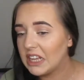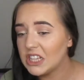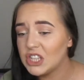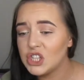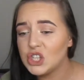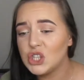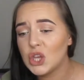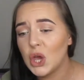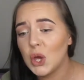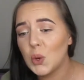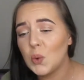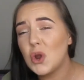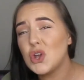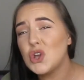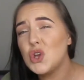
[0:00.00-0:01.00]

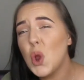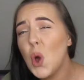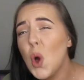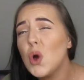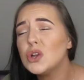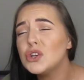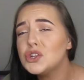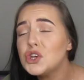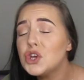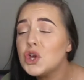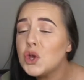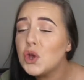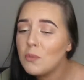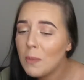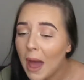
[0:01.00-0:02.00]
So not
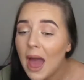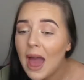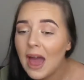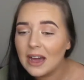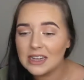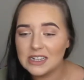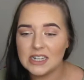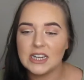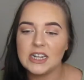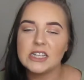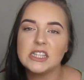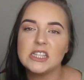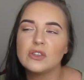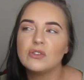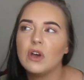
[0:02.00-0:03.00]
too bad. And
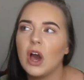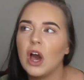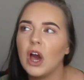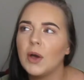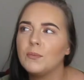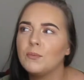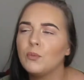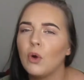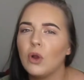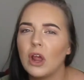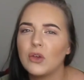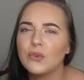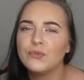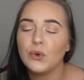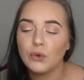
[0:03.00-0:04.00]
this is what,
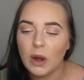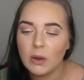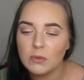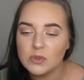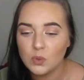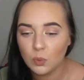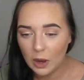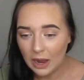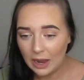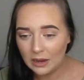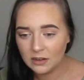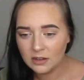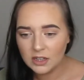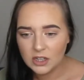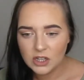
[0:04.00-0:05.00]
like 4 hours
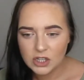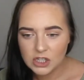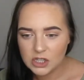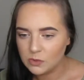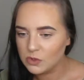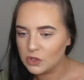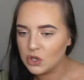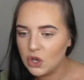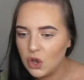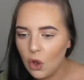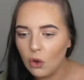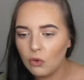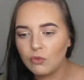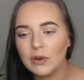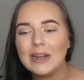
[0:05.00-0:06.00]
wear, so it's
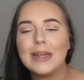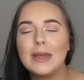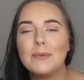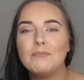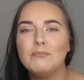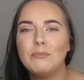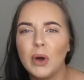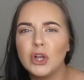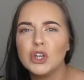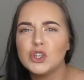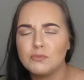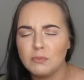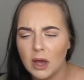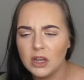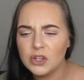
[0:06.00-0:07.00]
not really
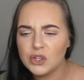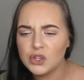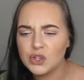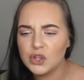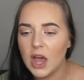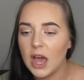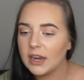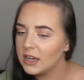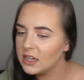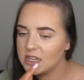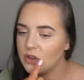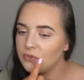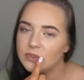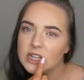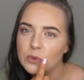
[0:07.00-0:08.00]
budged much, and I
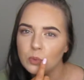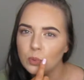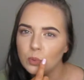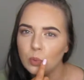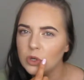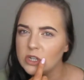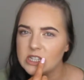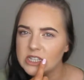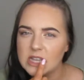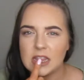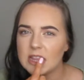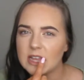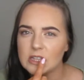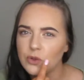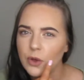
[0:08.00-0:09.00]
definitely wouldn't say that
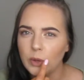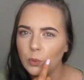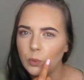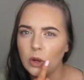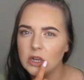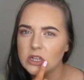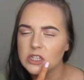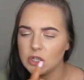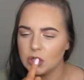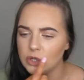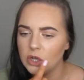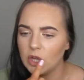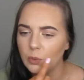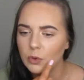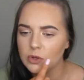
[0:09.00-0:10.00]
that's got any worse
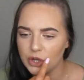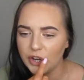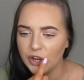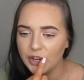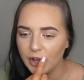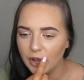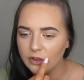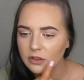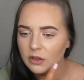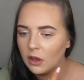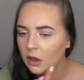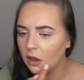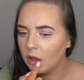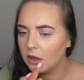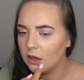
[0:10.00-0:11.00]
than it was earlier.
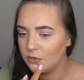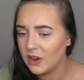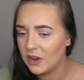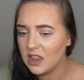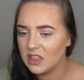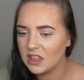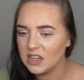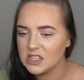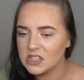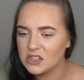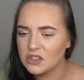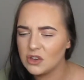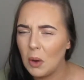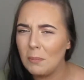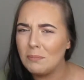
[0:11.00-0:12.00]
If anything, it's
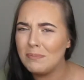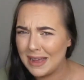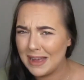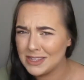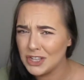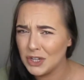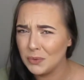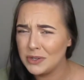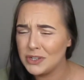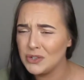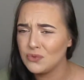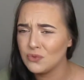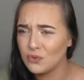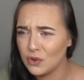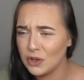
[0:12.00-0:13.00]
got better, which is
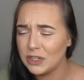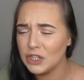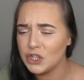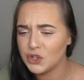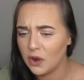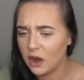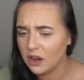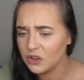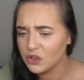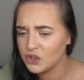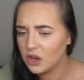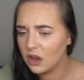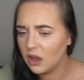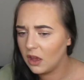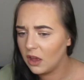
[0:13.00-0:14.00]
really
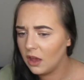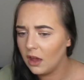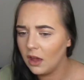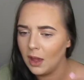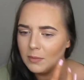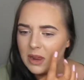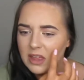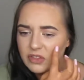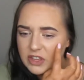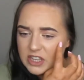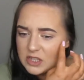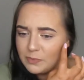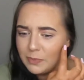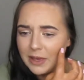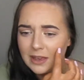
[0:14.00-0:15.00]
strange. Like
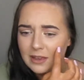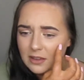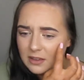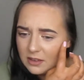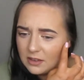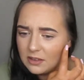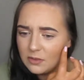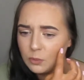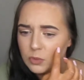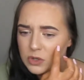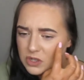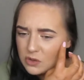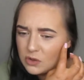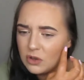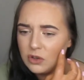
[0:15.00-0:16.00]
this bit
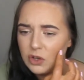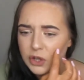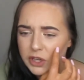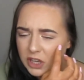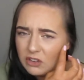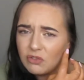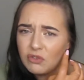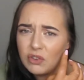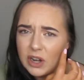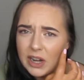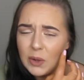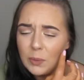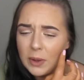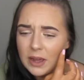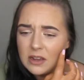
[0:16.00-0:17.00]
was looking
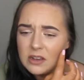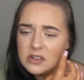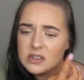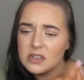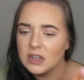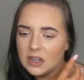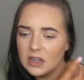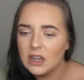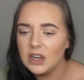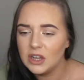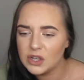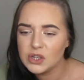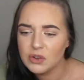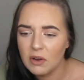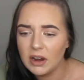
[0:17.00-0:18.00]
really weird. It
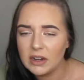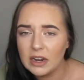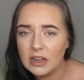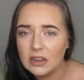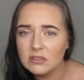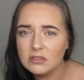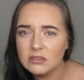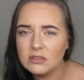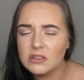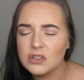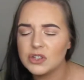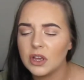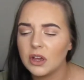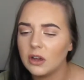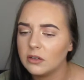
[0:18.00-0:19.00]
looks alright now.
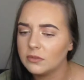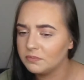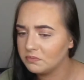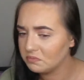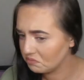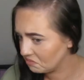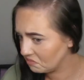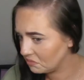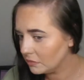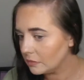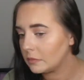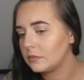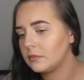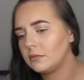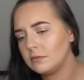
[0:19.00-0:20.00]
So
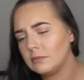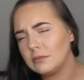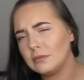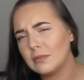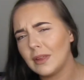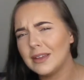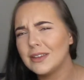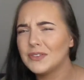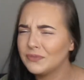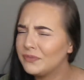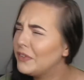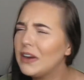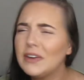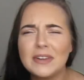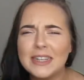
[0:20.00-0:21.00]

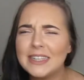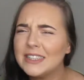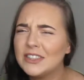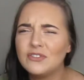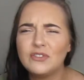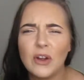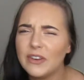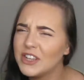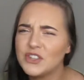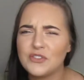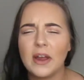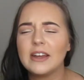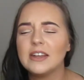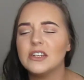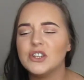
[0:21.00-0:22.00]
this is very
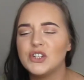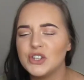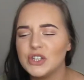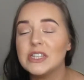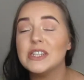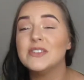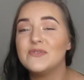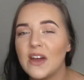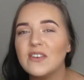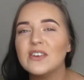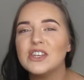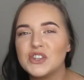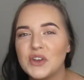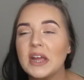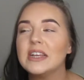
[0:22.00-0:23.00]
strange. This is very
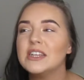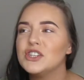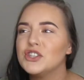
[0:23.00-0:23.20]
strange.